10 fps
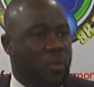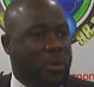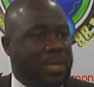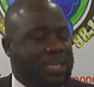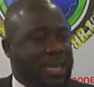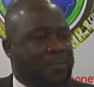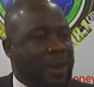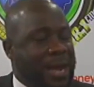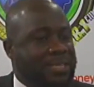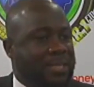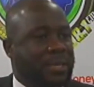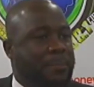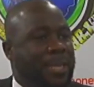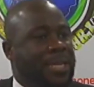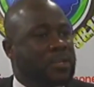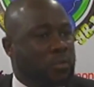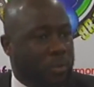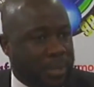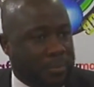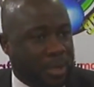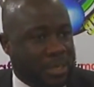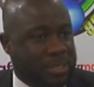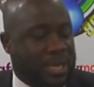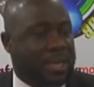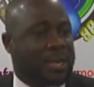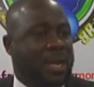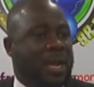where they try for access them picking in school them, you understand.